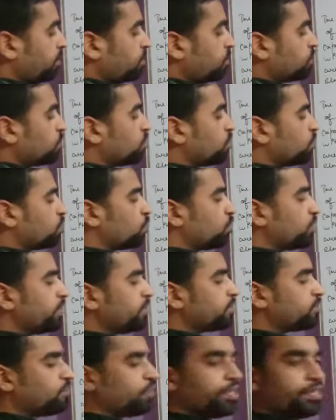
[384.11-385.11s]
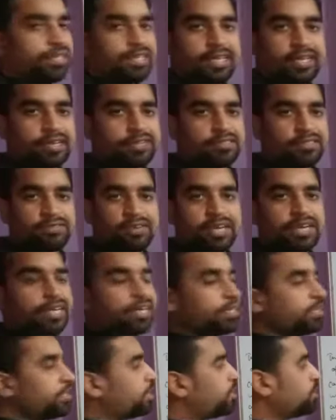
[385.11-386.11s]
So students, one thing is very
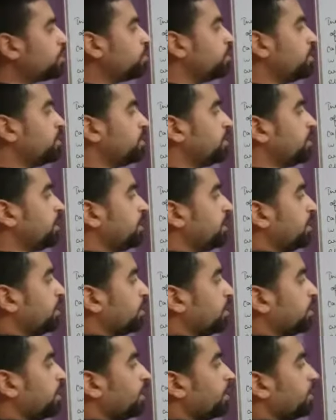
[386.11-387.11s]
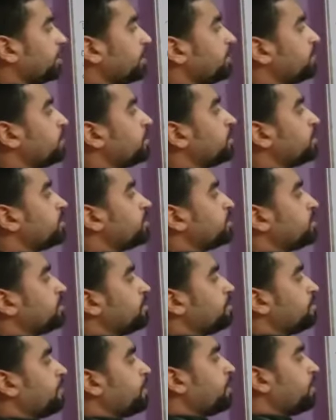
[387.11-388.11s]
clear to us, that this
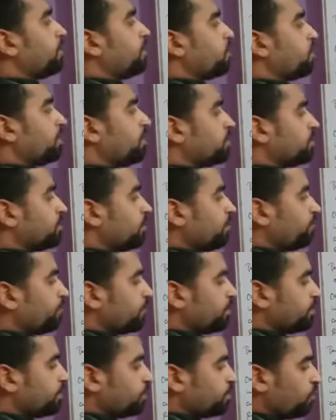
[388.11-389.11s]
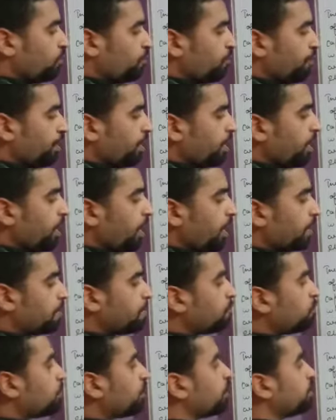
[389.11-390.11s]
particular surface is offering a high
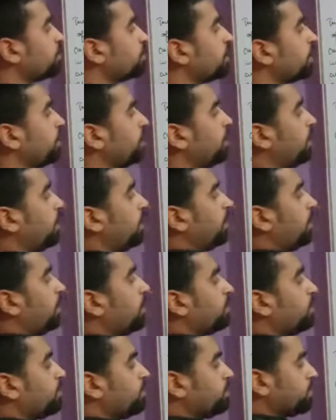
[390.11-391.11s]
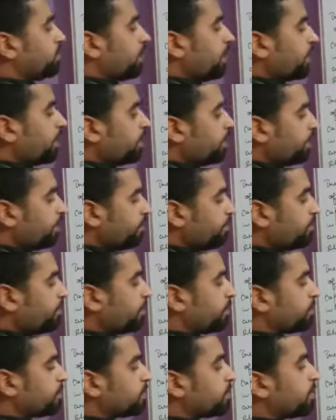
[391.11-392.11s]
potential and this negative
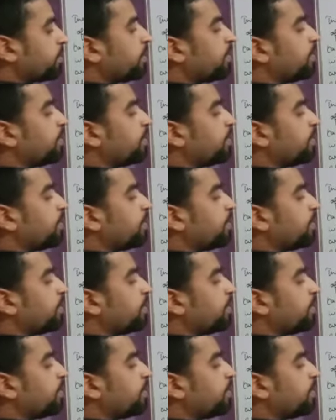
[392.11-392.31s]
is